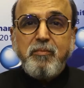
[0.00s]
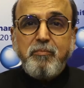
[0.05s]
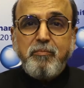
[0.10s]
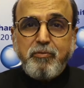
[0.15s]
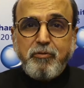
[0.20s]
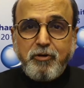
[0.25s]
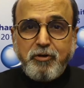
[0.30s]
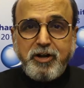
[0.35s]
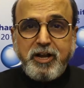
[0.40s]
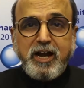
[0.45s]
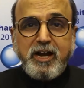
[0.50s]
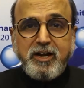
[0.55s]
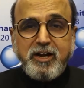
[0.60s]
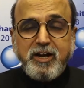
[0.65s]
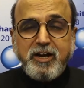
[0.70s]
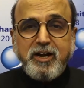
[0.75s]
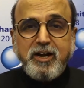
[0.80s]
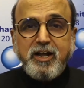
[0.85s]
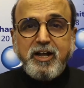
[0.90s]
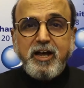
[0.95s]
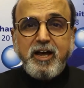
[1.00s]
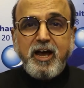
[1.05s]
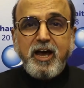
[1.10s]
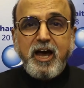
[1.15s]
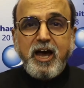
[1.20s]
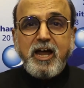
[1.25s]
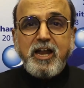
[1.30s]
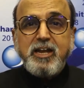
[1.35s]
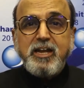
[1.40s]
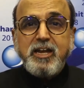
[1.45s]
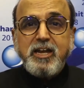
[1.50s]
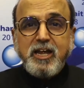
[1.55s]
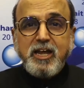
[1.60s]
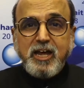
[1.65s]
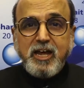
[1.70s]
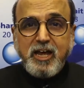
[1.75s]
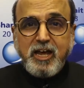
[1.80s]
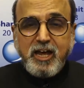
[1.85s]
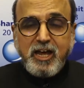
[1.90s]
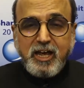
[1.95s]
protected and
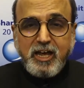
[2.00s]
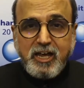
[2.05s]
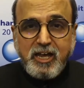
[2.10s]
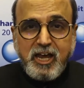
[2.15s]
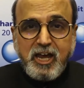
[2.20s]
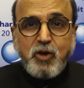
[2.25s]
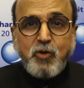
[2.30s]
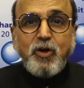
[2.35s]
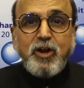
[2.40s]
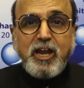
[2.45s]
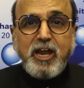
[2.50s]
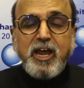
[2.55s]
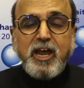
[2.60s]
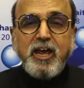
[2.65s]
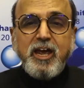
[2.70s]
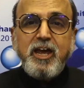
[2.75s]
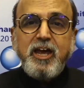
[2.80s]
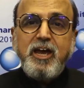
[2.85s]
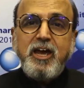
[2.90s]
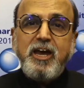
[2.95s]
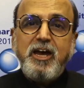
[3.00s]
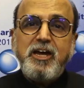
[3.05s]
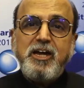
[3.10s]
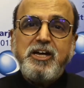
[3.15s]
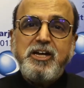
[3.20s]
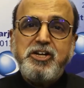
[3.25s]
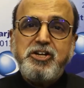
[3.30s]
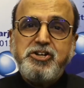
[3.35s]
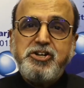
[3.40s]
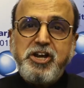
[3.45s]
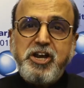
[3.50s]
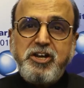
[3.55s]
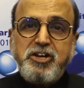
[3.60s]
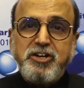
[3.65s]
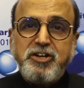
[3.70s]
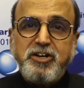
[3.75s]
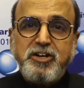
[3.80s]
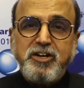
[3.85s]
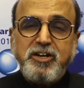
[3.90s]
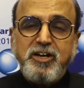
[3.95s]
equally
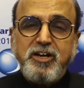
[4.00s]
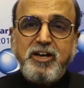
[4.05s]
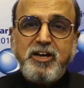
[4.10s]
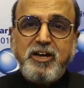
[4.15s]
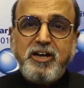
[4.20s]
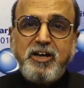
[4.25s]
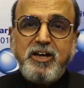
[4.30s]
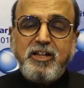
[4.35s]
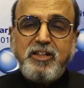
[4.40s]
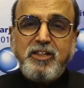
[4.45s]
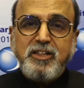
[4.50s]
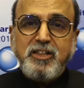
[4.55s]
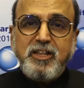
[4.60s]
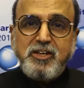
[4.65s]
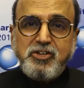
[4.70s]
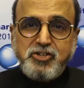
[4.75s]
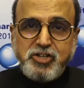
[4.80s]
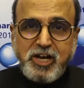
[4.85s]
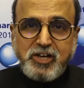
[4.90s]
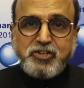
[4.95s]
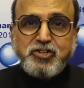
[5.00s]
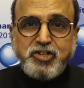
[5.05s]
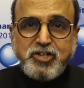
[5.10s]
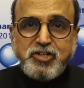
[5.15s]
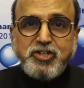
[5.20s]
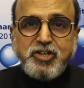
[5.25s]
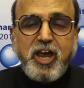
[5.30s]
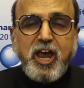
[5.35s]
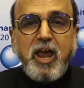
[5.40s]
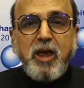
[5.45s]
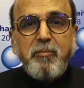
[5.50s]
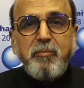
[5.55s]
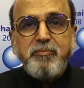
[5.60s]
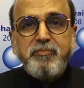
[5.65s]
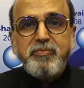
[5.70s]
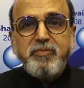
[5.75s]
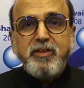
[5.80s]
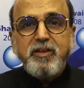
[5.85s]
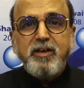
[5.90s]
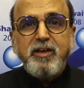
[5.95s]
treated. The justice came
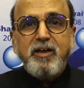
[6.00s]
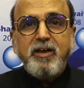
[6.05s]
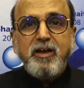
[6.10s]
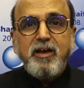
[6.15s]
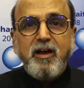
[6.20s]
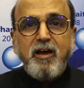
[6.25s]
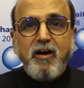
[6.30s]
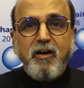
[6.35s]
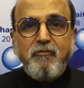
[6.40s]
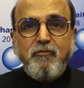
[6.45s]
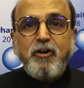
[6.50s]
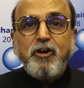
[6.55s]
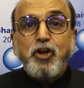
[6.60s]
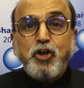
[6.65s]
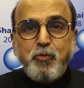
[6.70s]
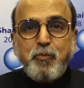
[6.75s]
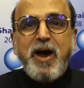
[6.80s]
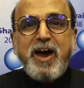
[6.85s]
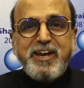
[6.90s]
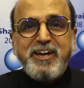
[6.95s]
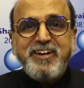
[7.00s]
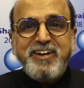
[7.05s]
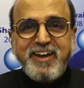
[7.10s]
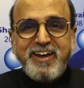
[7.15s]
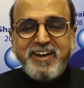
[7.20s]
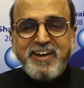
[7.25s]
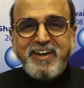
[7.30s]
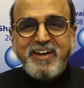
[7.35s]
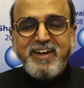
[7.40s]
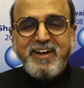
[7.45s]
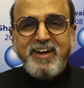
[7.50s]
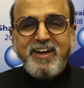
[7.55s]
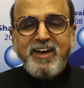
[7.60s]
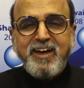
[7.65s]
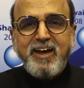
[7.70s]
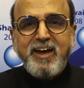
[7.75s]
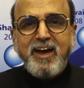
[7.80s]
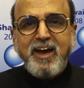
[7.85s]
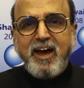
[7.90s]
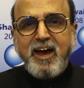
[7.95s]
for humanity,
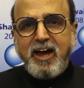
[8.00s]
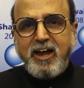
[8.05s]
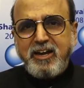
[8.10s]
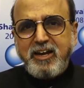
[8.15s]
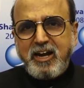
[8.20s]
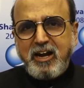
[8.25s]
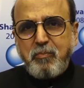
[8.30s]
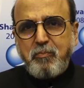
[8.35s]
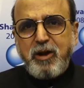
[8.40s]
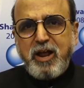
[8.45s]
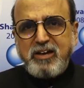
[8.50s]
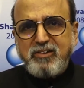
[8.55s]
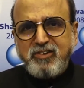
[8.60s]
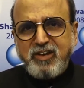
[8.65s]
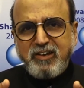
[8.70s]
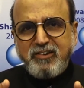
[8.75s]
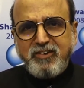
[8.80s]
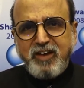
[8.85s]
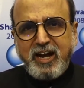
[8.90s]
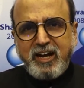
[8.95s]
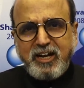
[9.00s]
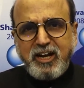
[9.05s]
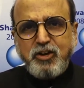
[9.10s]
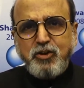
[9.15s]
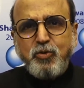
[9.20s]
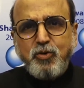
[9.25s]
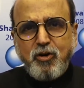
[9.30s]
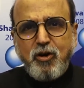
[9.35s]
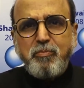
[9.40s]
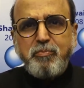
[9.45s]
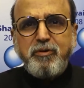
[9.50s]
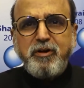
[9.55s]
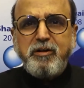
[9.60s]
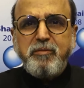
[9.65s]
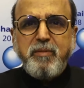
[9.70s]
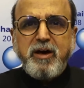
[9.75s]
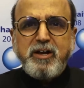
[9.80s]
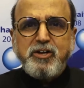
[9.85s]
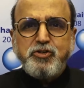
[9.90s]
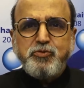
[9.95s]
and that applies exactly to corporate
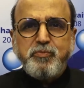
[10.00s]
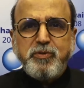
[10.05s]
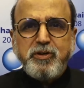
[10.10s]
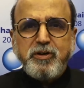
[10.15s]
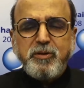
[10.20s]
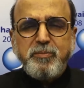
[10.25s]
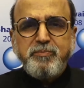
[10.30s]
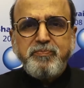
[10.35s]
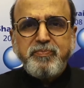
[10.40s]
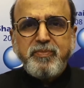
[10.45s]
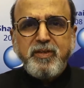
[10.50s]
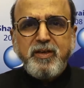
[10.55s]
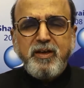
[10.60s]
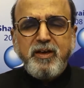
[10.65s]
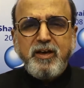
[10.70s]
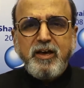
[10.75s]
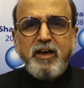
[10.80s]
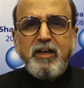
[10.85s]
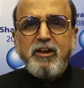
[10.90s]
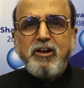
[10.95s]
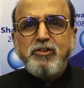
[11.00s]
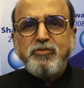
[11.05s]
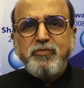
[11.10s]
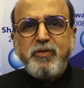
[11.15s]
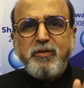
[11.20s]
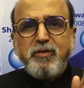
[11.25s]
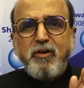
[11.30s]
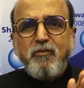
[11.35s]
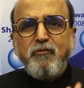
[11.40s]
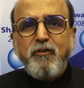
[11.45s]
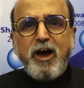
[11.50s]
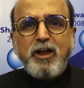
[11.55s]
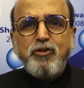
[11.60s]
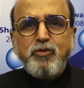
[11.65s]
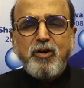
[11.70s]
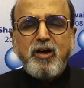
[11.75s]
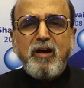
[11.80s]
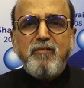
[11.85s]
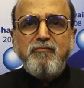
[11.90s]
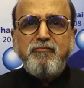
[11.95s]
management. Irrespective of where you
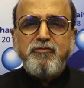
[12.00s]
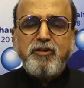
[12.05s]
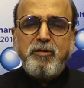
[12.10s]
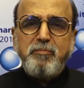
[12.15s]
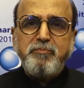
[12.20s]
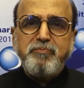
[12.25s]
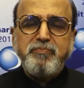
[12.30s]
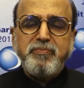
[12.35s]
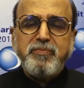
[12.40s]
come from,